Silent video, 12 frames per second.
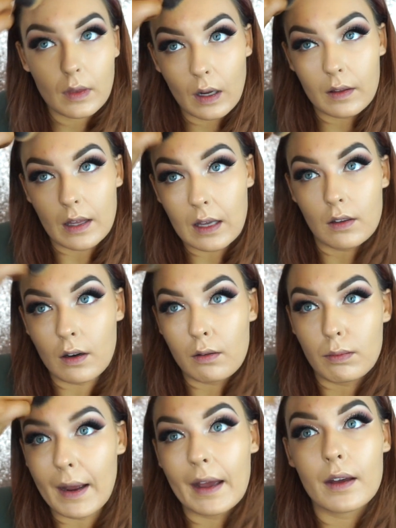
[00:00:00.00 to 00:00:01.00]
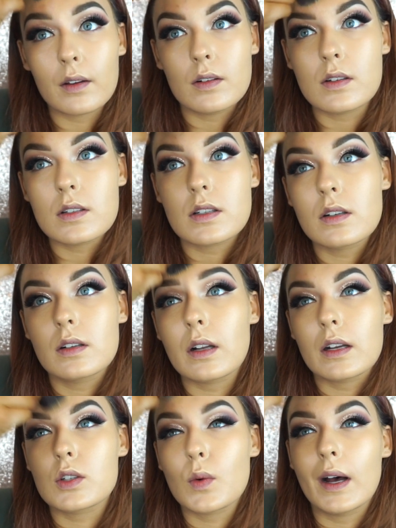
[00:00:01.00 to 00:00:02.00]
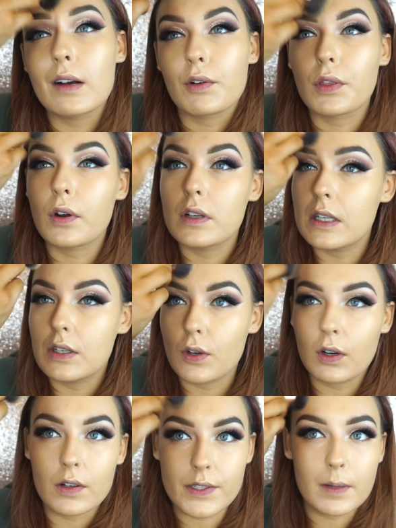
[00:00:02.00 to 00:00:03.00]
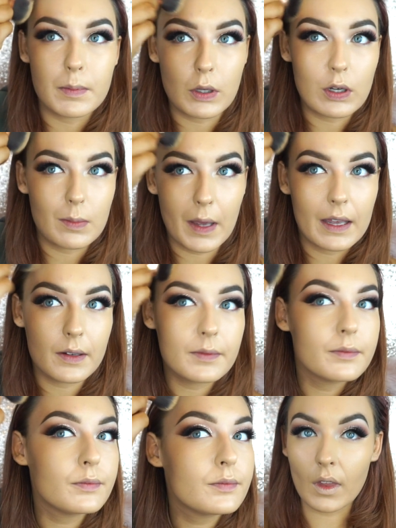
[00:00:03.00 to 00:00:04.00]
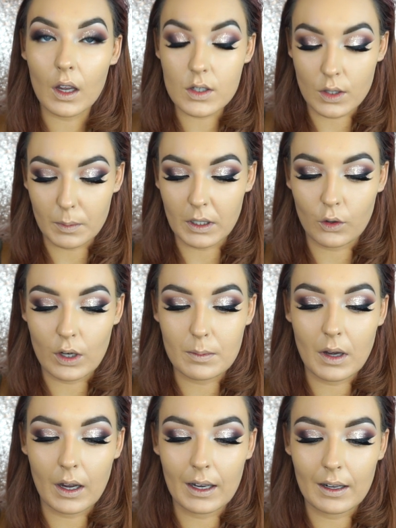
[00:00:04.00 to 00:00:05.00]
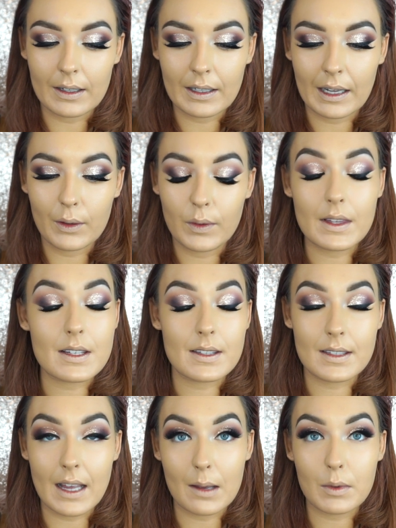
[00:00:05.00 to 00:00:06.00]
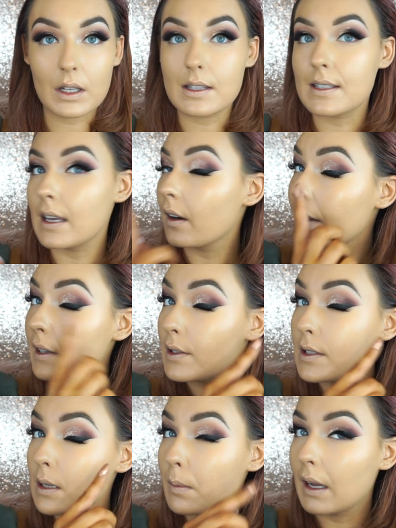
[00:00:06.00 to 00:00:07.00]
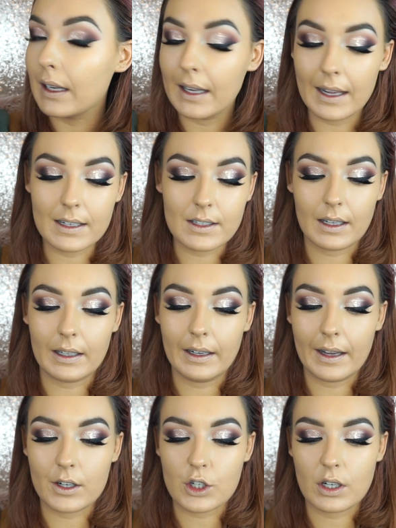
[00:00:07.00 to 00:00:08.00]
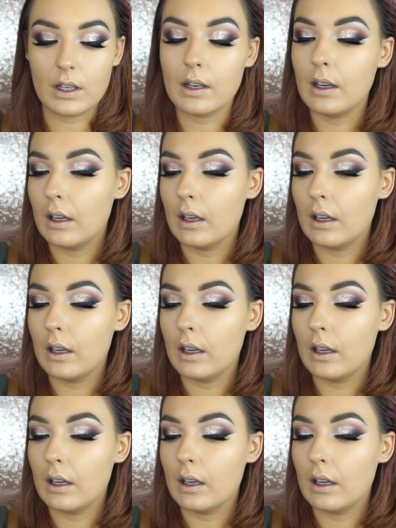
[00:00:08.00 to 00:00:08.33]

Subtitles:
I think they're around like 12 or 13 euros on Beauty Bay. So I'm going to cream highlight now with the same concealer I used on my lid, the Collection.